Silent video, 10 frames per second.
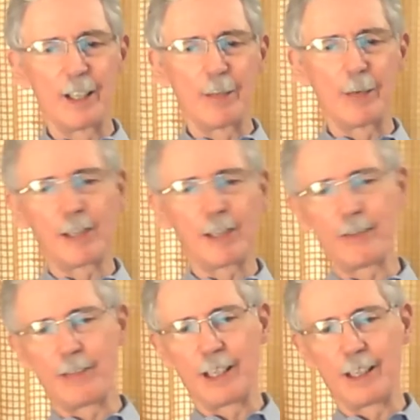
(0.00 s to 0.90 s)
front of
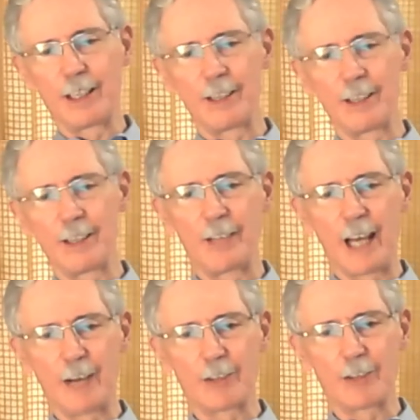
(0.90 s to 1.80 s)
the
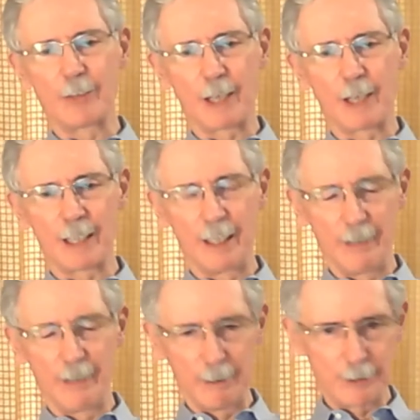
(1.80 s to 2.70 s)
house in Wankhedr
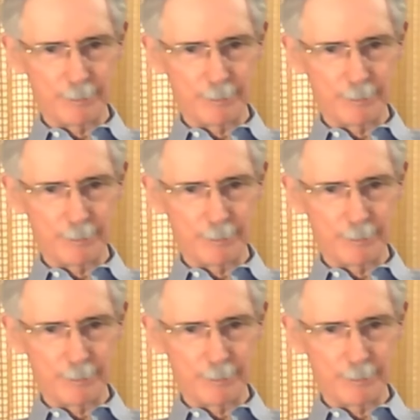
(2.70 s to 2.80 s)
House.